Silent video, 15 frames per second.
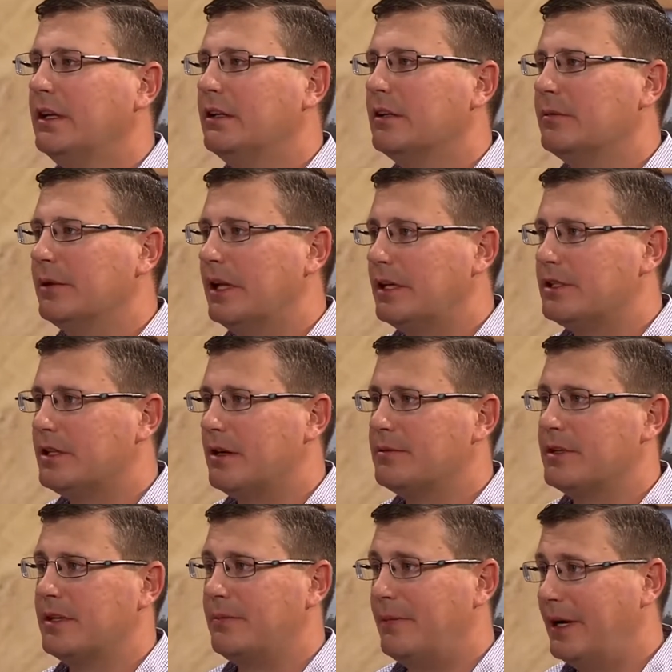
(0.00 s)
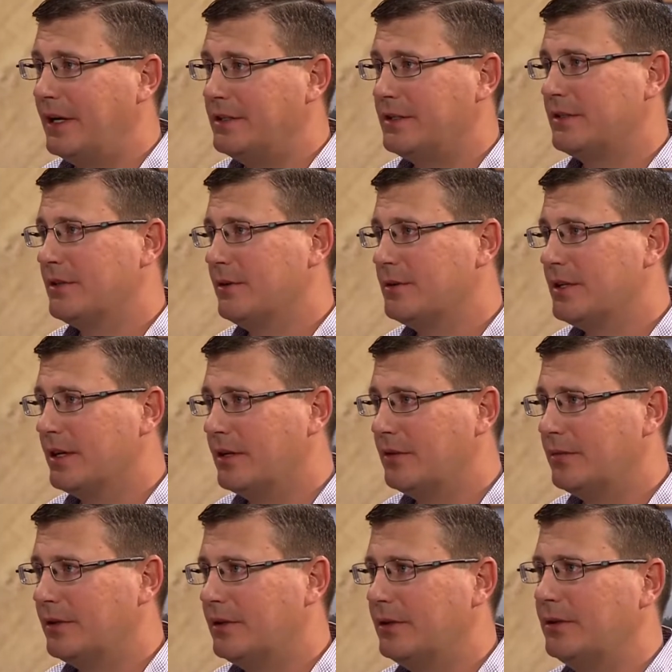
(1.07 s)
There will be lost jobs at the mines associated
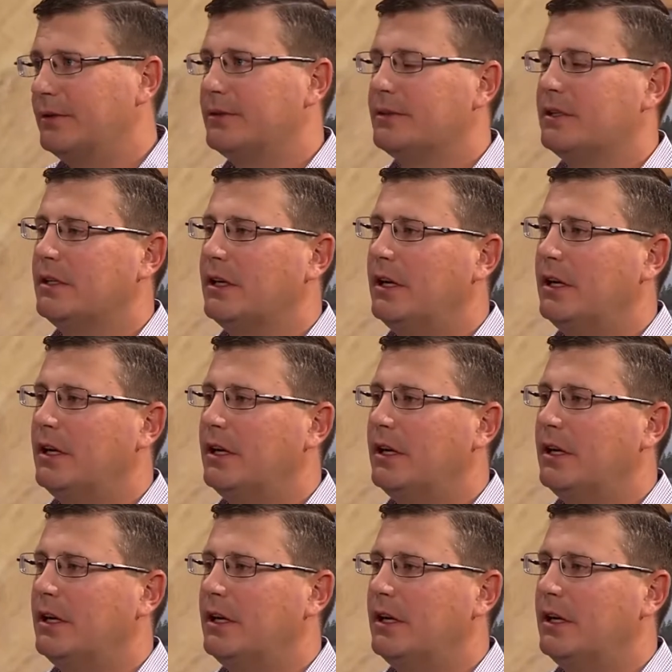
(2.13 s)
with those.